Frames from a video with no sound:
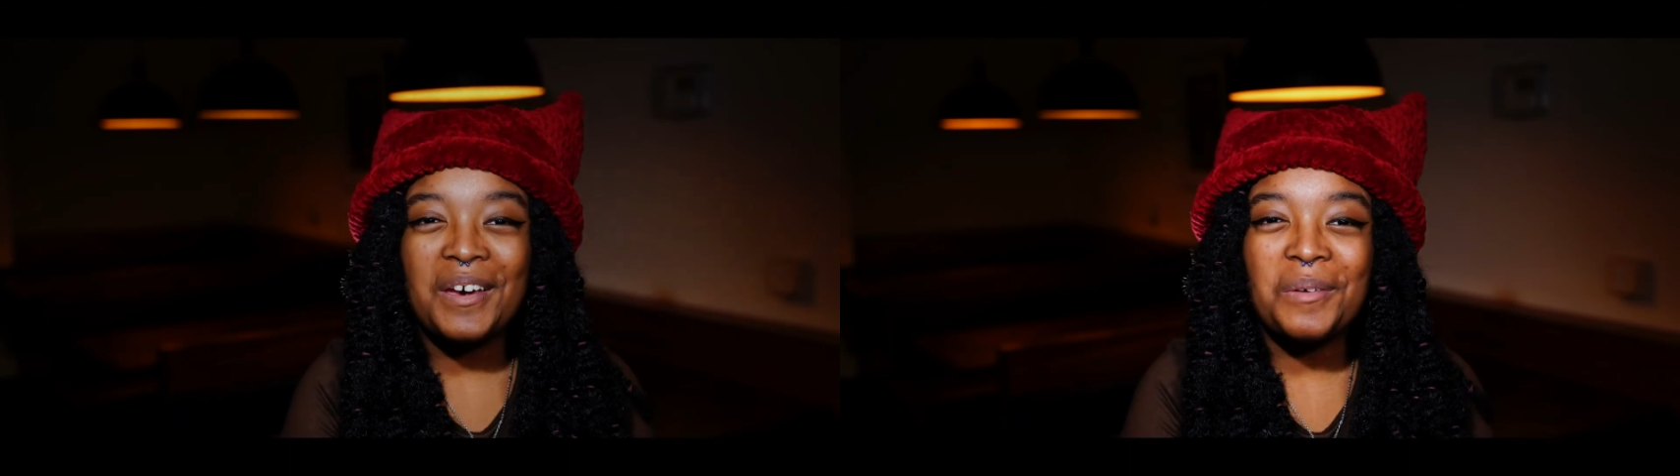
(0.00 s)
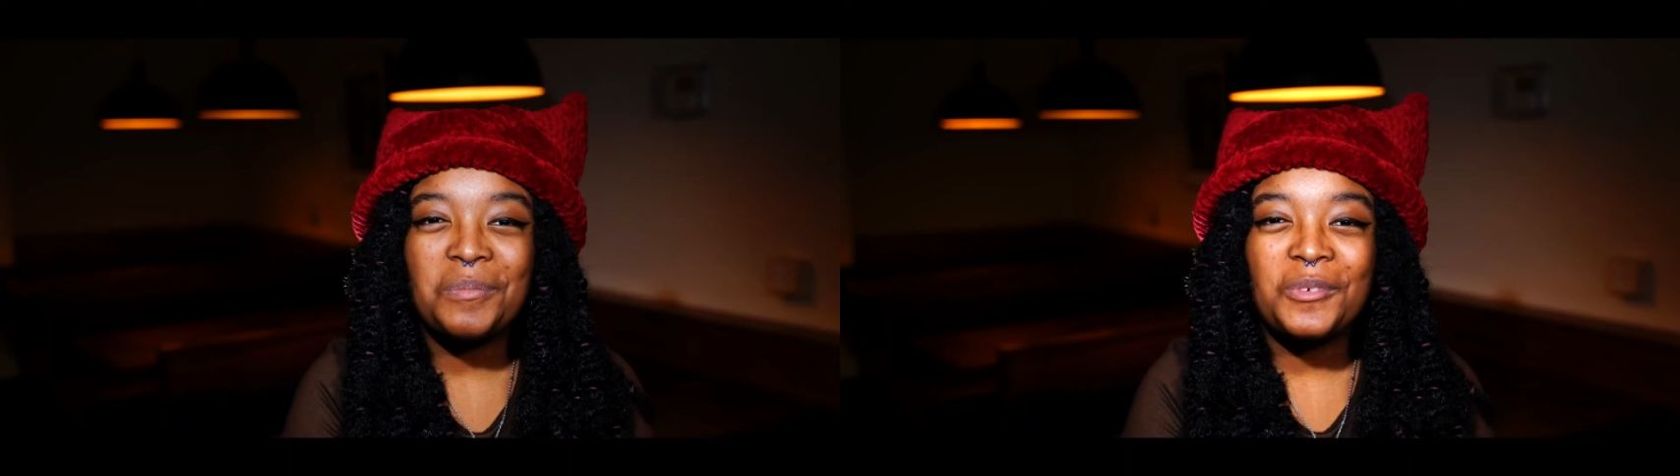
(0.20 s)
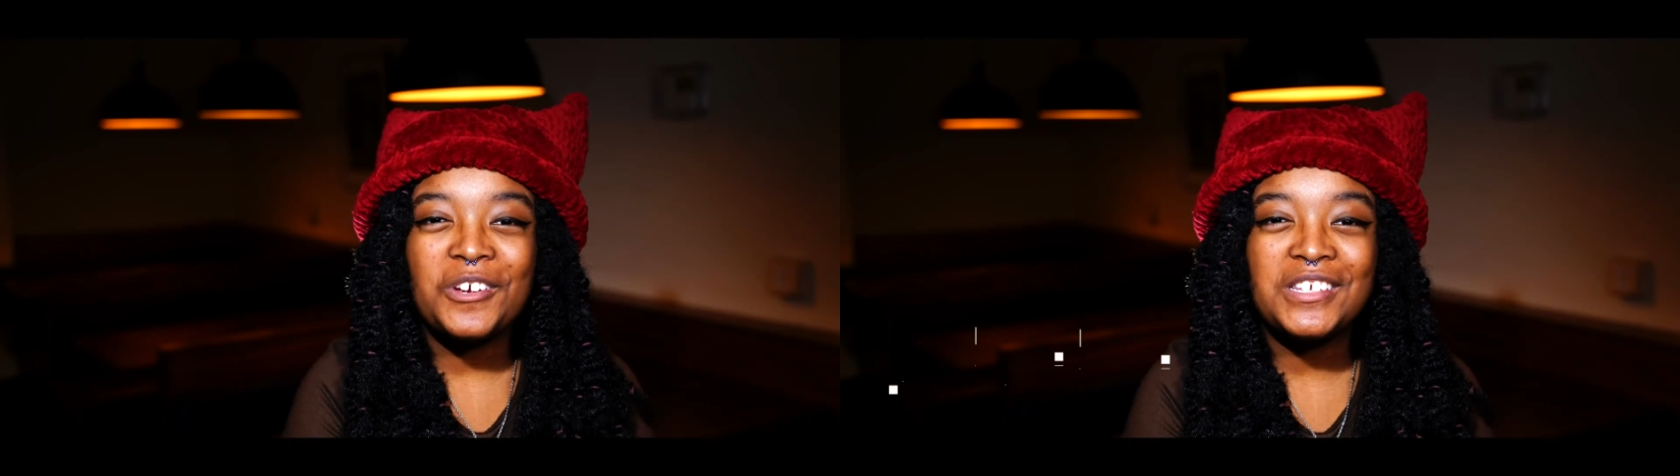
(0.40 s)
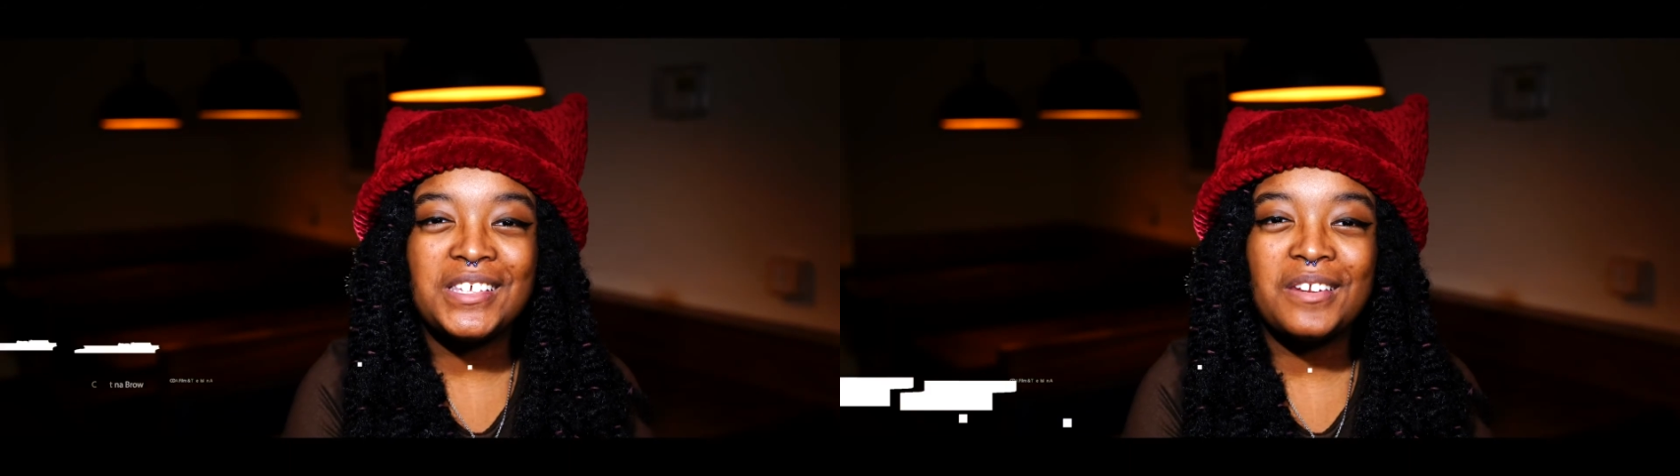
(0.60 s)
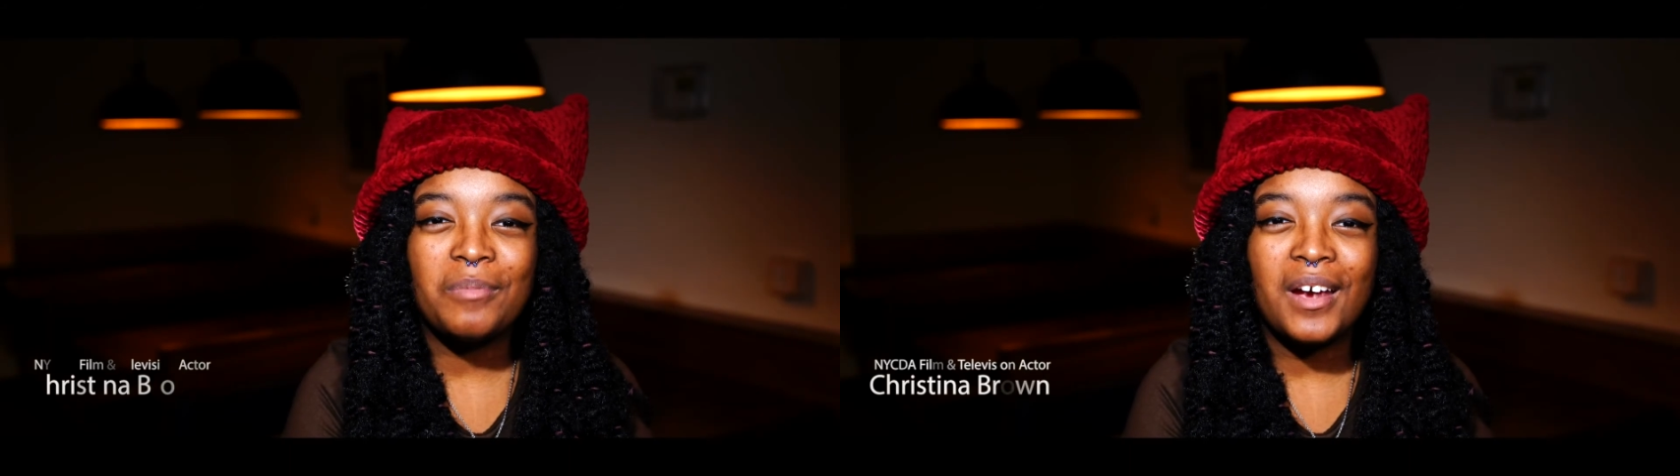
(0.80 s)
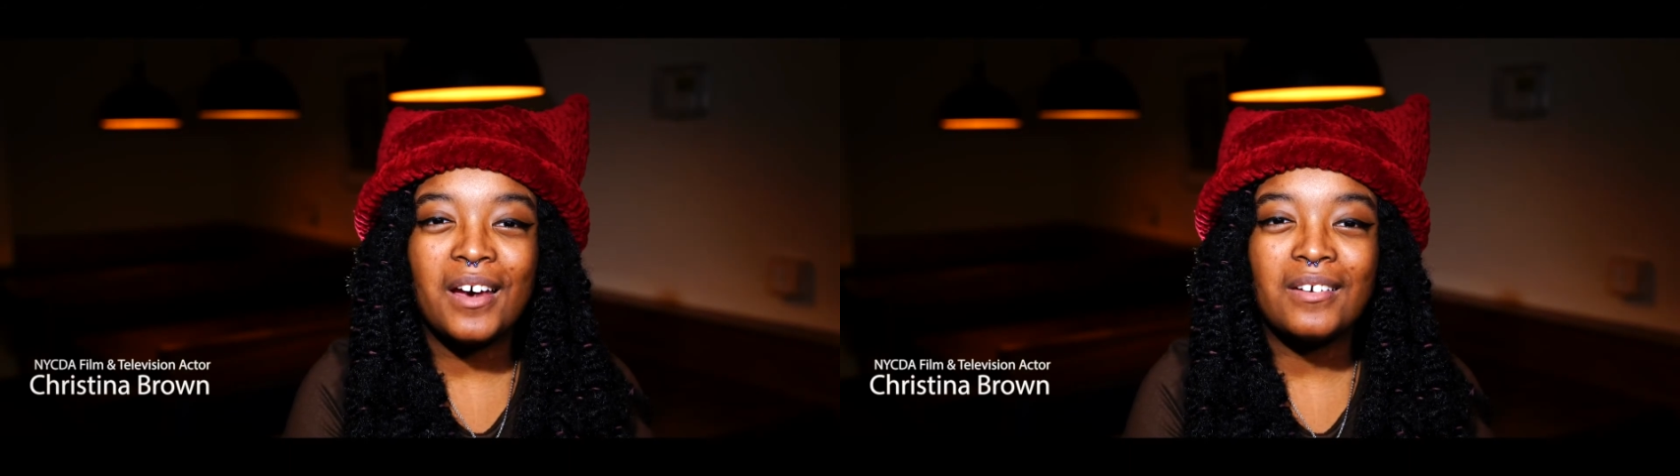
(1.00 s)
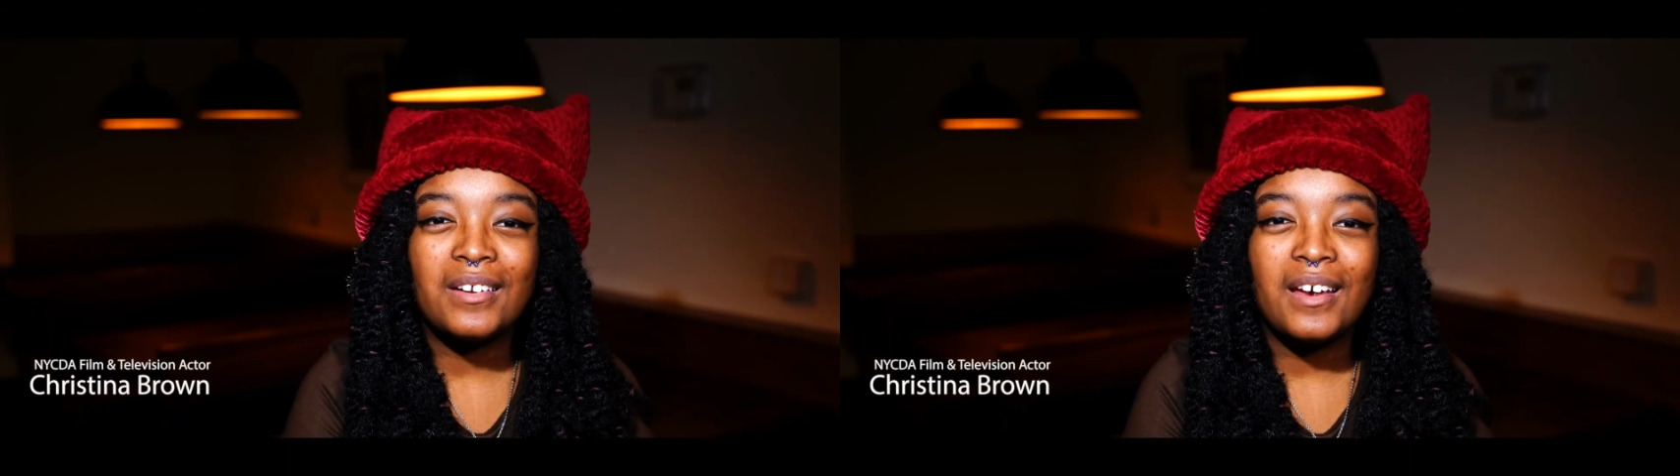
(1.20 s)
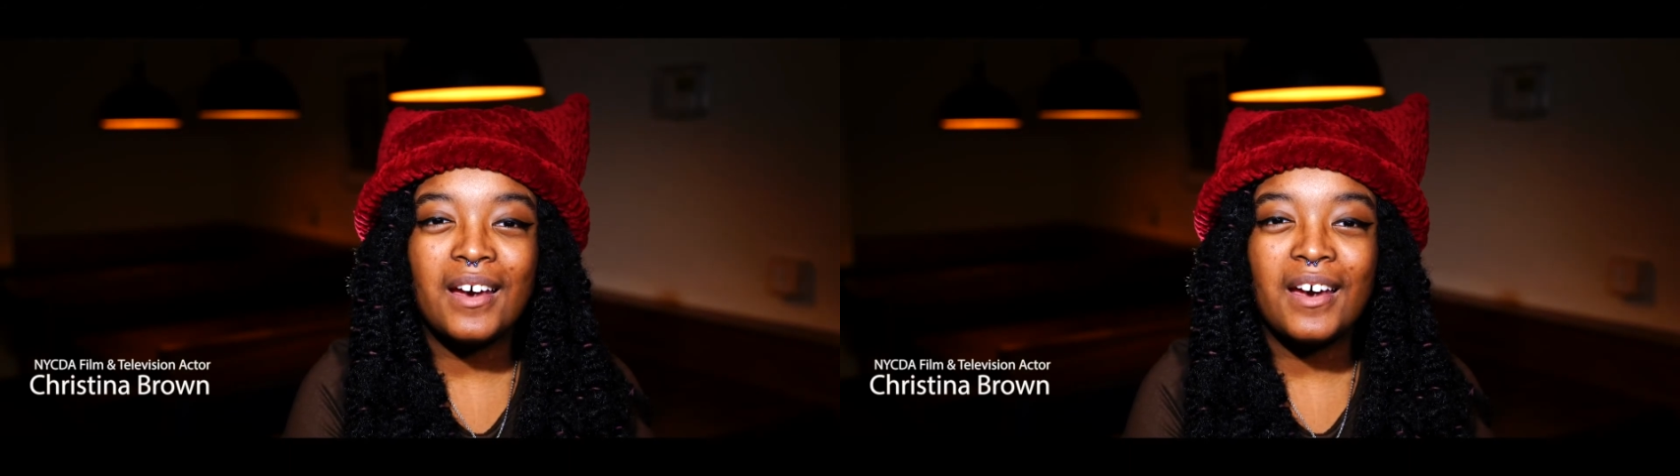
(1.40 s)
I'm Christina Brown.